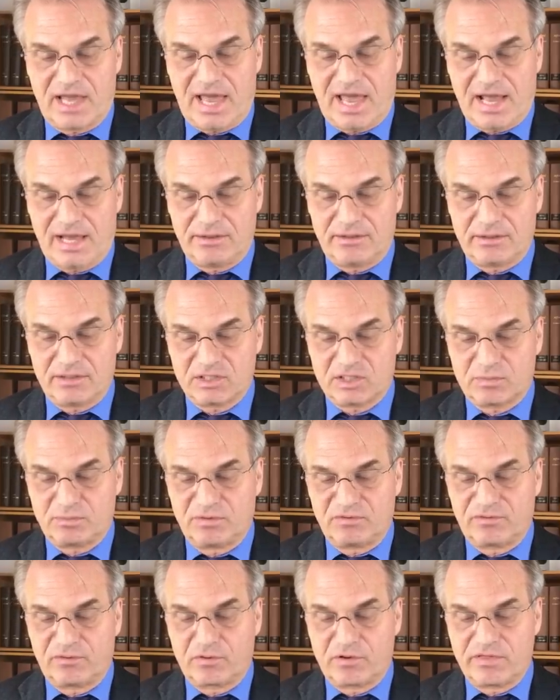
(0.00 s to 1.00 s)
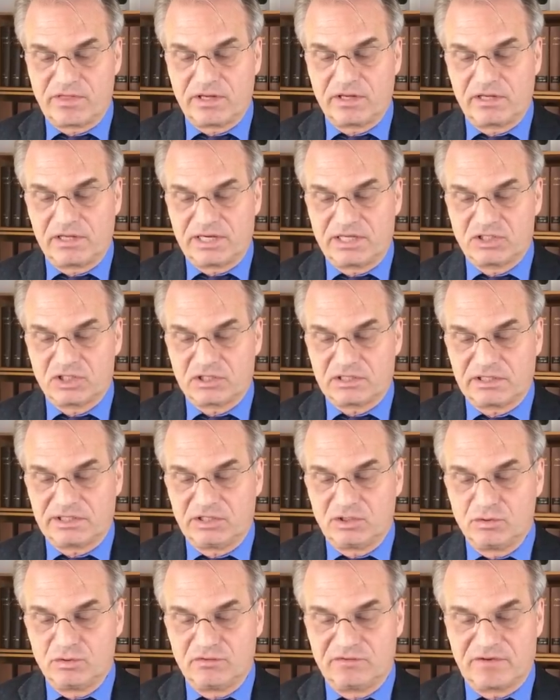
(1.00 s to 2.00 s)
had this before the allegedly
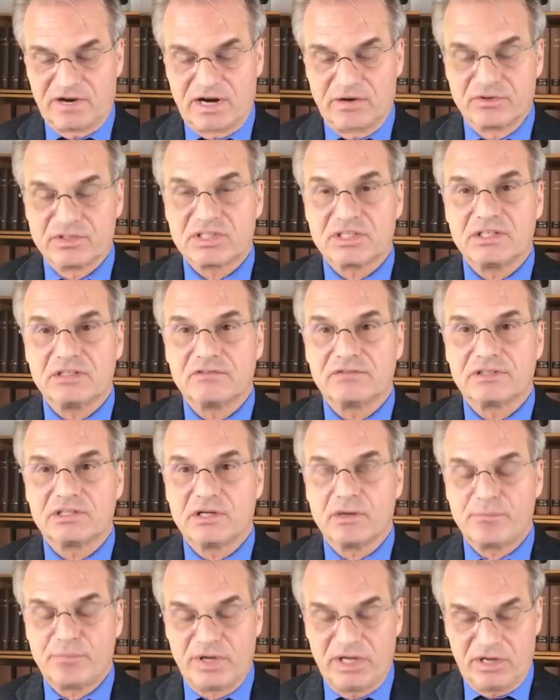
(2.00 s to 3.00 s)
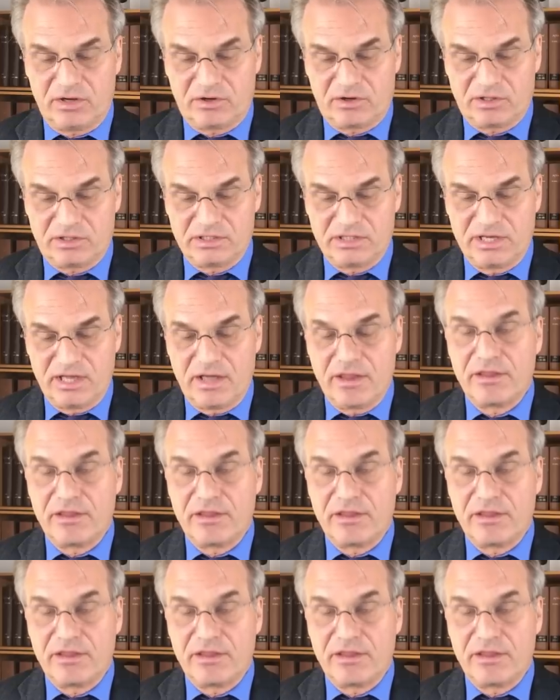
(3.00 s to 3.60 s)
new virus even appeared.